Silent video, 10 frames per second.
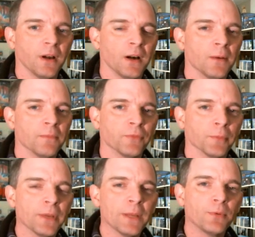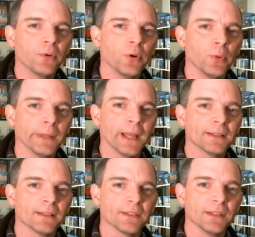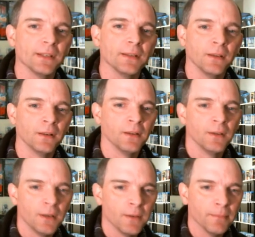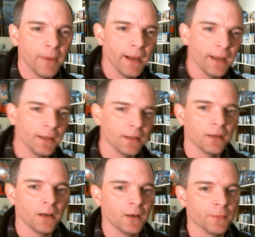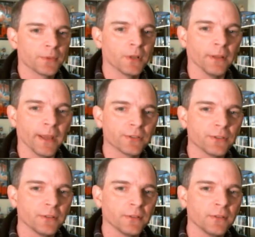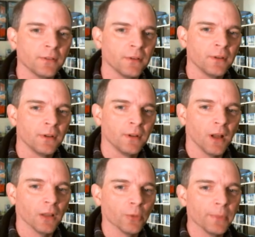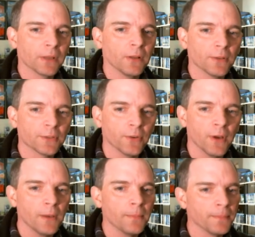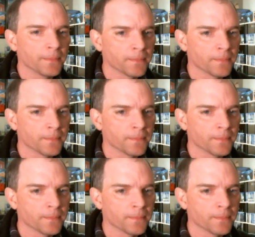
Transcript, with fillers: um, from people who would like to see my um, collection a little bit closer up.